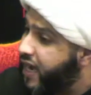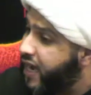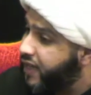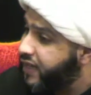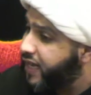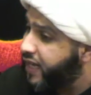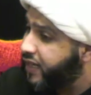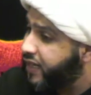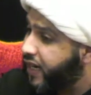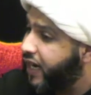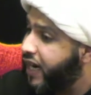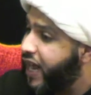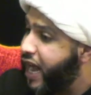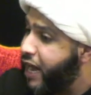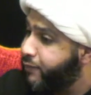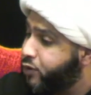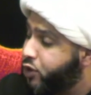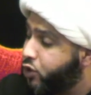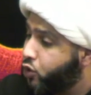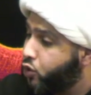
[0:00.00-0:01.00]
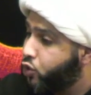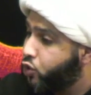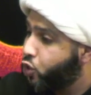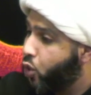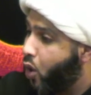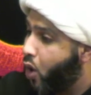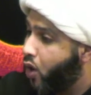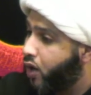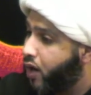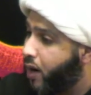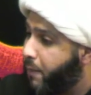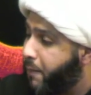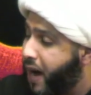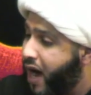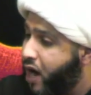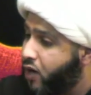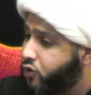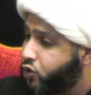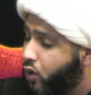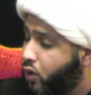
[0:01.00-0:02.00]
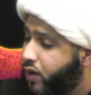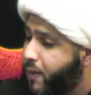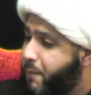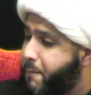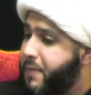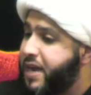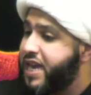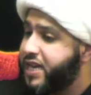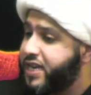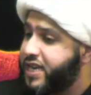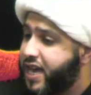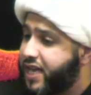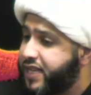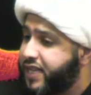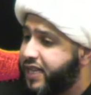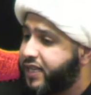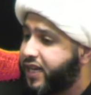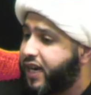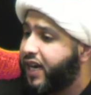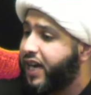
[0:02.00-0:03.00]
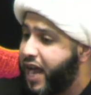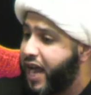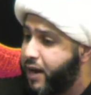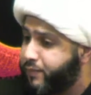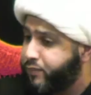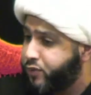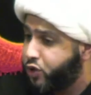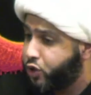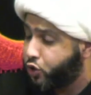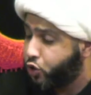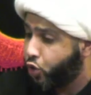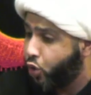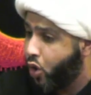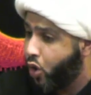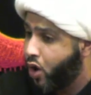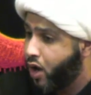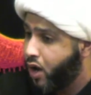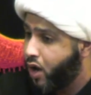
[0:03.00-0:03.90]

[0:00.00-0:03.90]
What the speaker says: that claims to talk about, or a media that claims to